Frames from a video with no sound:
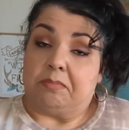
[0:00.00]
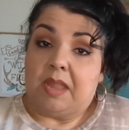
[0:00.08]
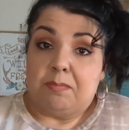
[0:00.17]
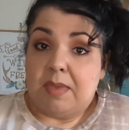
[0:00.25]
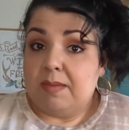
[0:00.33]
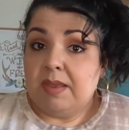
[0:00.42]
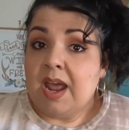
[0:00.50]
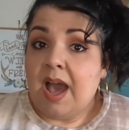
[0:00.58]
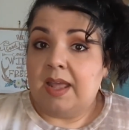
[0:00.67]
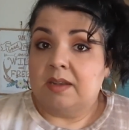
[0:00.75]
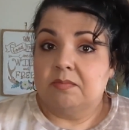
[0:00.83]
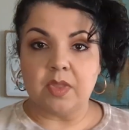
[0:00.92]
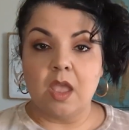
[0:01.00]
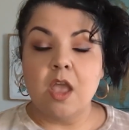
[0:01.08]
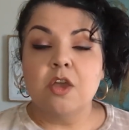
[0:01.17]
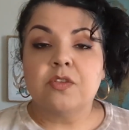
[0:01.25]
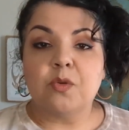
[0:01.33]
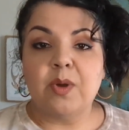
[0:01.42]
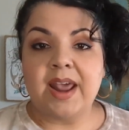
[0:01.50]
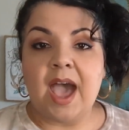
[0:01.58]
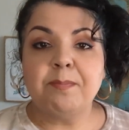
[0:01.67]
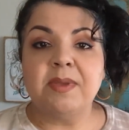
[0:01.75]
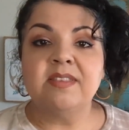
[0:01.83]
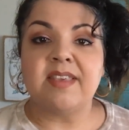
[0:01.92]
maybe not. So what
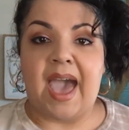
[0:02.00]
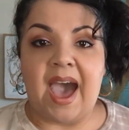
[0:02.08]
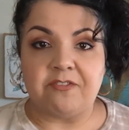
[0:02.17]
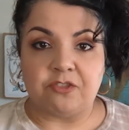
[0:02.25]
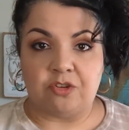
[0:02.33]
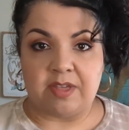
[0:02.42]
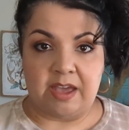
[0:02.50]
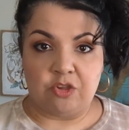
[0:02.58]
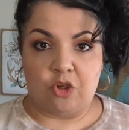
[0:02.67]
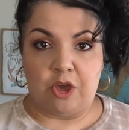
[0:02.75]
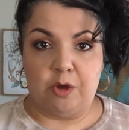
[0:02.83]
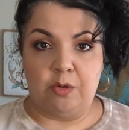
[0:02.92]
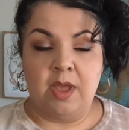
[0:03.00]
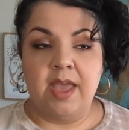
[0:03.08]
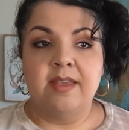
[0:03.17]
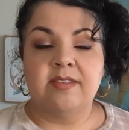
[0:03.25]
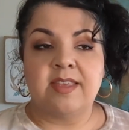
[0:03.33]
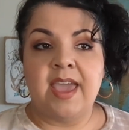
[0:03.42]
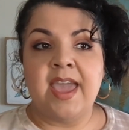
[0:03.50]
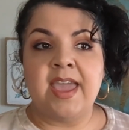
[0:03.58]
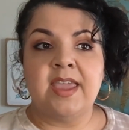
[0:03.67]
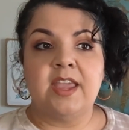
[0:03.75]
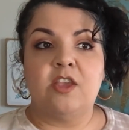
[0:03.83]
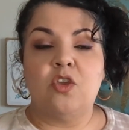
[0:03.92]
happens after that show?
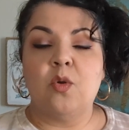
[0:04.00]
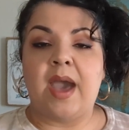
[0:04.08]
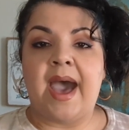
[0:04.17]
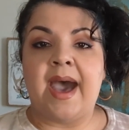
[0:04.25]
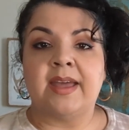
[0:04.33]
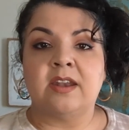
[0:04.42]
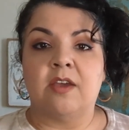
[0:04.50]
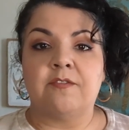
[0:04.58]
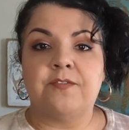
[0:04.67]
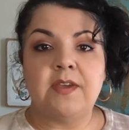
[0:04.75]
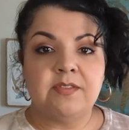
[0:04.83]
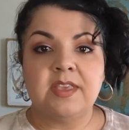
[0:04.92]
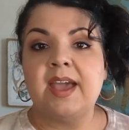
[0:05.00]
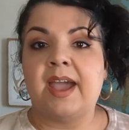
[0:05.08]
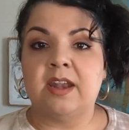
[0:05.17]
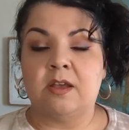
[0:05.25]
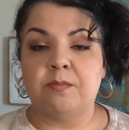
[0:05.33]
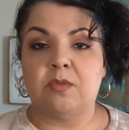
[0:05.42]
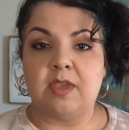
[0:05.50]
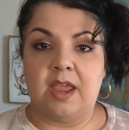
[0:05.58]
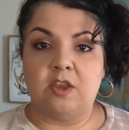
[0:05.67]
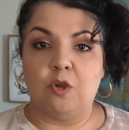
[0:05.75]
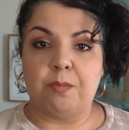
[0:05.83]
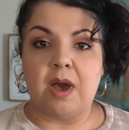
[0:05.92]
Say you had 50 items
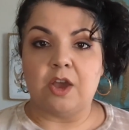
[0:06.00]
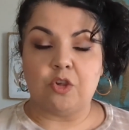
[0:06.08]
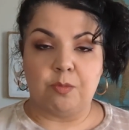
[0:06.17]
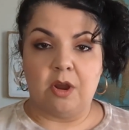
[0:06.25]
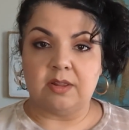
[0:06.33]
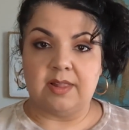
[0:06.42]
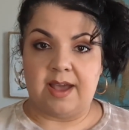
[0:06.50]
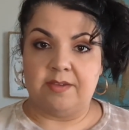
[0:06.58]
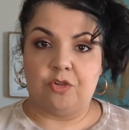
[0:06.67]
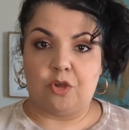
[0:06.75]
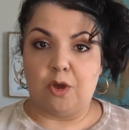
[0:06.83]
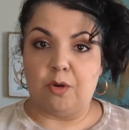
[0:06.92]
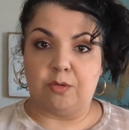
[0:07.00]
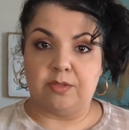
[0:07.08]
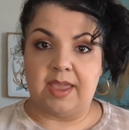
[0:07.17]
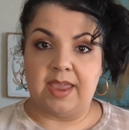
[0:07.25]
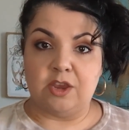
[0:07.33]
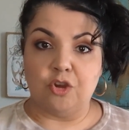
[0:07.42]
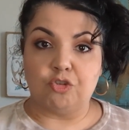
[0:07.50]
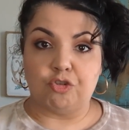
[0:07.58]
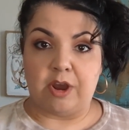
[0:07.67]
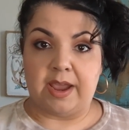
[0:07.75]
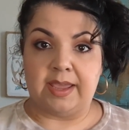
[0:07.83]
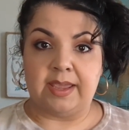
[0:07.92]
in your Poshmark live show in your
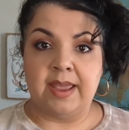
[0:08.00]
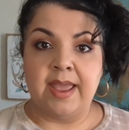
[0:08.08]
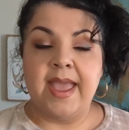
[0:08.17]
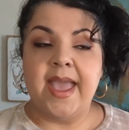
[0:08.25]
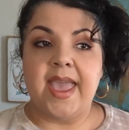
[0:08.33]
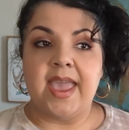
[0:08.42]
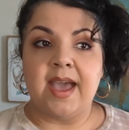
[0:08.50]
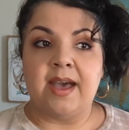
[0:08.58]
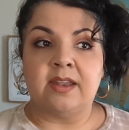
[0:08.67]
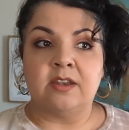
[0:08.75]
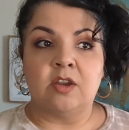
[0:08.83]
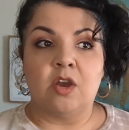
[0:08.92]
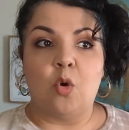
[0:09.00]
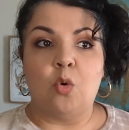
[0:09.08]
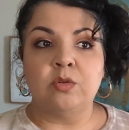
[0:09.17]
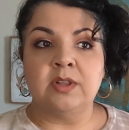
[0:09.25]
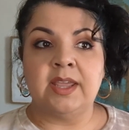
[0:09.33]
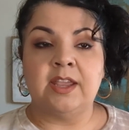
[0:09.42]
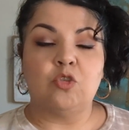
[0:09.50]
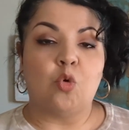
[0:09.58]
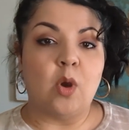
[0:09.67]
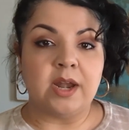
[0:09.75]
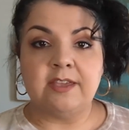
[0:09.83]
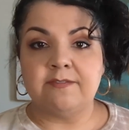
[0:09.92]
tray and only
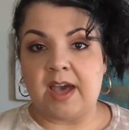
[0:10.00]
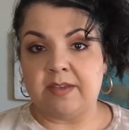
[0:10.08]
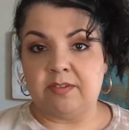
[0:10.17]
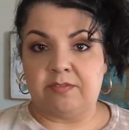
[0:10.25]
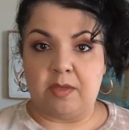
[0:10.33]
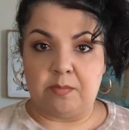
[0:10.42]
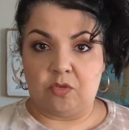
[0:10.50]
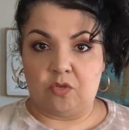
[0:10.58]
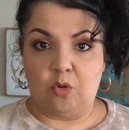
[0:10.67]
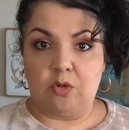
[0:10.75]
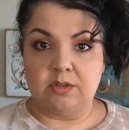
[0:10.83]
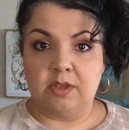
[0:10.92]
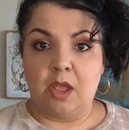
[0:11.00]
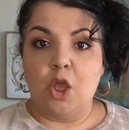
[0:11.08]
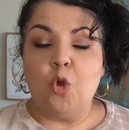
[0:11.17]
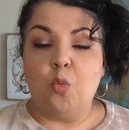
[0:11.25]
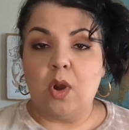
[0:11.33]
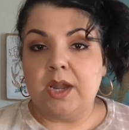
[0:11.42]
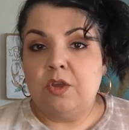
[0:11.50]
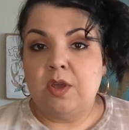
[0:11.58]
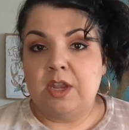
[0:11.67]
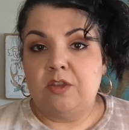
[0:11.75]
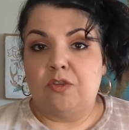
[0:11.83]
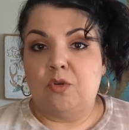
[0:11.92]
25 of them sold. What are you
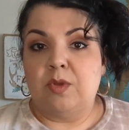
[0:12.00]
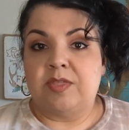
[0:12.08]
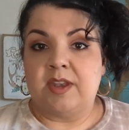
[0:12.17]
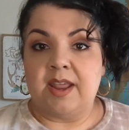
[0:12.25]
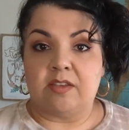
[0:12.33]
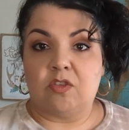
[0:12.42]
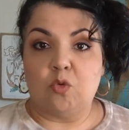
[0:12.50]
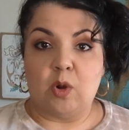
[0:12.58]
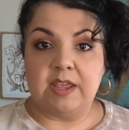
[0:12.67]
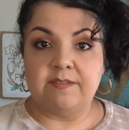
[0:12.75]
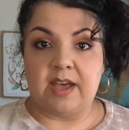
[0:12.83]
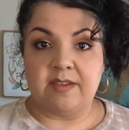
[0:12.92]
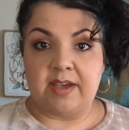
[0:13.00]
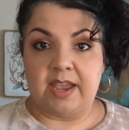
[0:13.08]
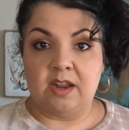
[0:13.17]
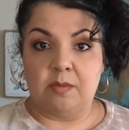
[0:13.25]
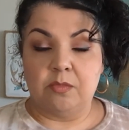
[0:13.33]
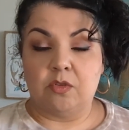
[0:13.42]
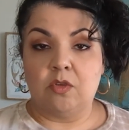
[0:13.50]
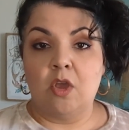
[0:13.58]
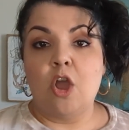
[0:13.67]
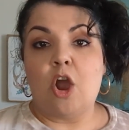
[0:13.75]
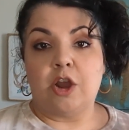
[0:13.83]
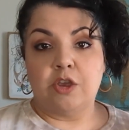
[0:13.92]
going to do with the next 25 items?
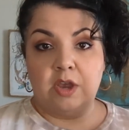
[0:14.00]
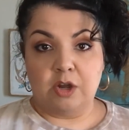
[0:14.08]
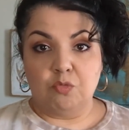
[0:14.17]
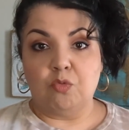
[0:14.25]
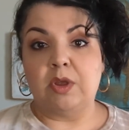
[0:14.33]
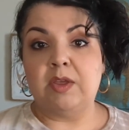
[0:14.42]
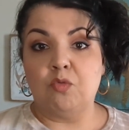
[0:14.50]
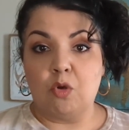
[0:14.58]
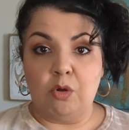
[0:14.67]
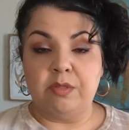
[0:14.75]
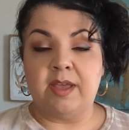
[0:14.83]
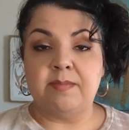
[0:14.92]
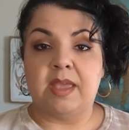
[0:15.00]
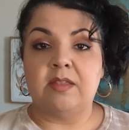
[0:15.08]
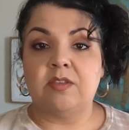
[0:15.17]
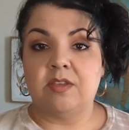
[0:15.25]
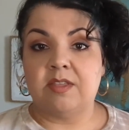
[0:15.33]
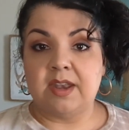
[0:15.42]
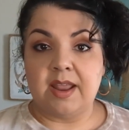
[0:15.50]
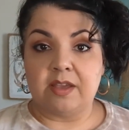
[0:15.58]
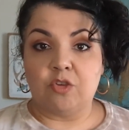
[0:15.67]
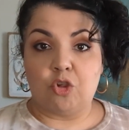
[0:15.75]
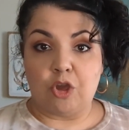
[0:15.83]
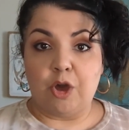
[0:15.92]
Are you going to re-roll them into the
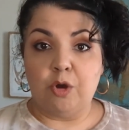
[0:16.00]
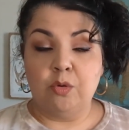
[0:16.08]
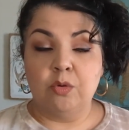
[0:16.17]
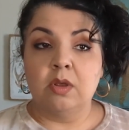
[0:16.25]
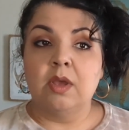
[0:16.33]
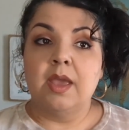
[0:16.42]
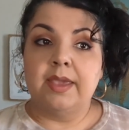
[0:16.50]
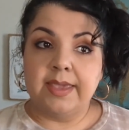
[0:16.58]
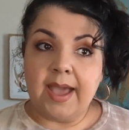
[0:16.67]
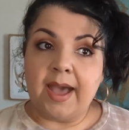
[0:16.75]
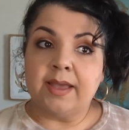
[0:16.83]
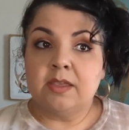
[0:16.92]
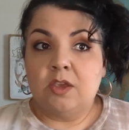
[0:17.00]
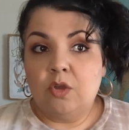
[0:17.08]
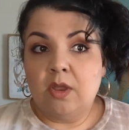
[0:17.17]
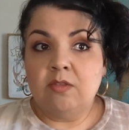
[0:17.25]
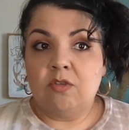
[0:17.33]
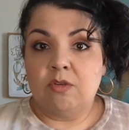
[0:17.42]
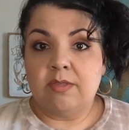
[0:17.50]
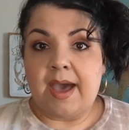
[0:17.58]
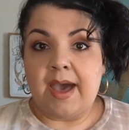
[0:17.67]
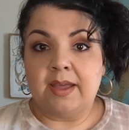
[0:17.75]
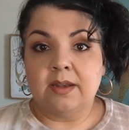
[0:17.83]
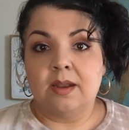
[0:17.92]
next show? Yeah, you can do
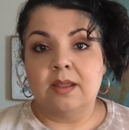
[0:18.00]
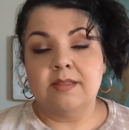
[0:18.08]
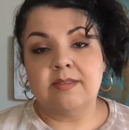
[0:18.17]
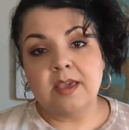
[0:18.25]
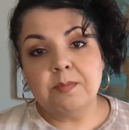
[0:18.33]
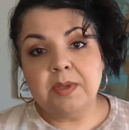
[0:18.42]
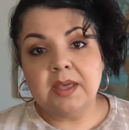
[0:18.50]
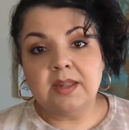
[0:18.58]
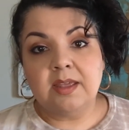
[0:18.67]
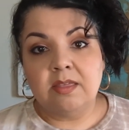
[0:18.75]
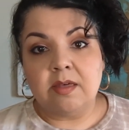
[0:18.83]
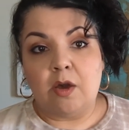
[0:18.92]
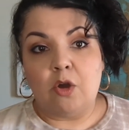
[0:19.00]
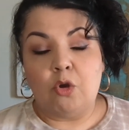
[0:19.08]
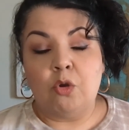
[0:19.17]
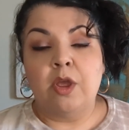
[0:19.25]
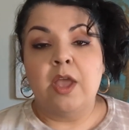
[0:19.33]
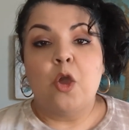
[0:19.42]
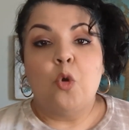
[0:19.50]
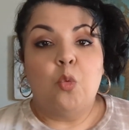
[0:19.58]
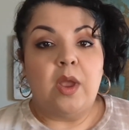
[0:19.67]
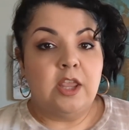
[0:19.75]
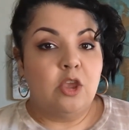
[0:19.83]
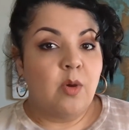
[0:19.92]
that. Typically though,
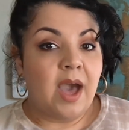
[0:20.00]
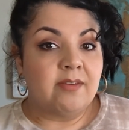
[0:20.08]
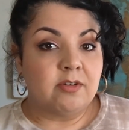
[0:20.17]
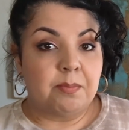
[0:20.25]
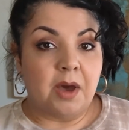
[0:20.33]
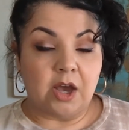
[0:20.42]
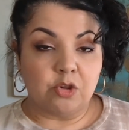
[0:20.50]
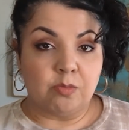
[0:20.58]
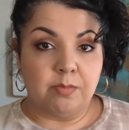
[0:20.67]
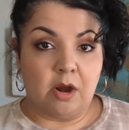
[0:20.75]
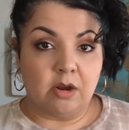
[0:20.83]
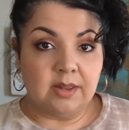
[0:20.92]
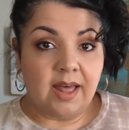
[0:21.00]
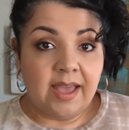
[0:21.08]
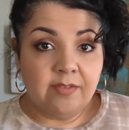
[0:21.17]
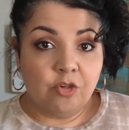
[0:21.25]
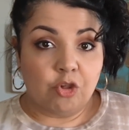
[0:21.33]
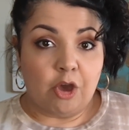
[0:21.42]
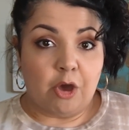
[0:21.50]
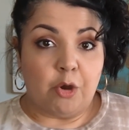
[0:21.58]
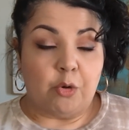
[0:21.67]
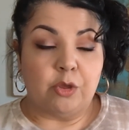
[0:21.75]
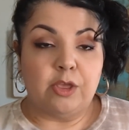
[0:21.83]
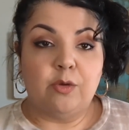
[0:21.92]
when you have a Poshmark live
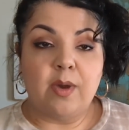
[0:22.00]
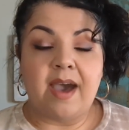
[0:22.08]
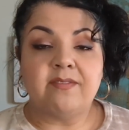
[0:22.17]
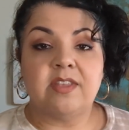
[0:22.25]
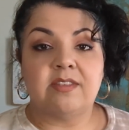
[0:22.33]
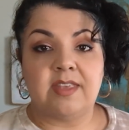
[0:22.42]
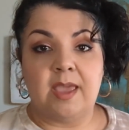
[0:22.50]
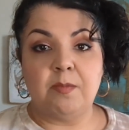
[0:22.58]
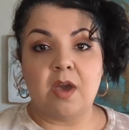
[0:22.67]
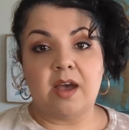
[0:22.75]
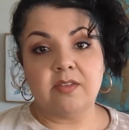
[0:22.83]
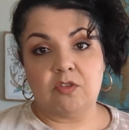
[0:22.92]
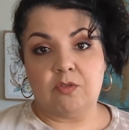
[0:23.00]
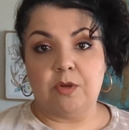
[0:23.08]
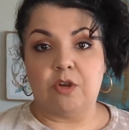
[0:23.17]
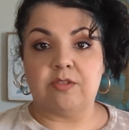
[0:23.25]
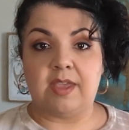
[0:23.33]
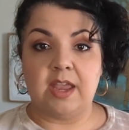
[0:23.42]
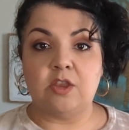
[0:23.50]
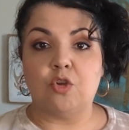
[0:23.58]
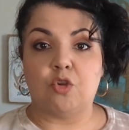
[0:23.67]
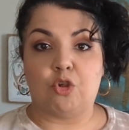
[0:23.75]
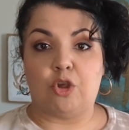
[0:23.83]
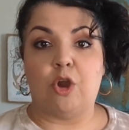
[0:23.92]
show, you have the same customers in
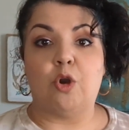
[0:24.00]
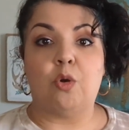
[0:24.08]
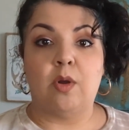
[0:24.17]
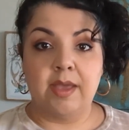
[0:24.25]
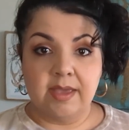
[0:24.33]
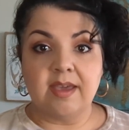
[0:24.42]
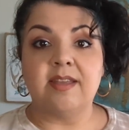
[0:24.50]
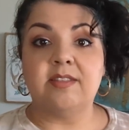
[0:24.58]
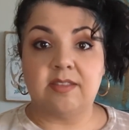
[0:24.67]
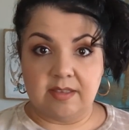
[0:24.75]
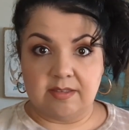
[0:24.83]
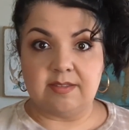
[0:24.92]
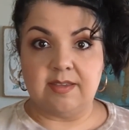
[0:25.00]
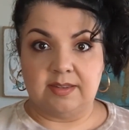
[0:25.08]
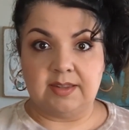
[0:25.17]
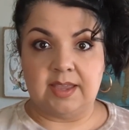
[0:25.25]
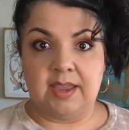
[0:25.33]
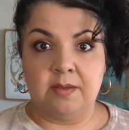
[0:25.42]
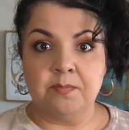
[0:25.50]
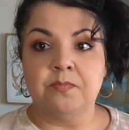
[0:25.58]
your show consistently.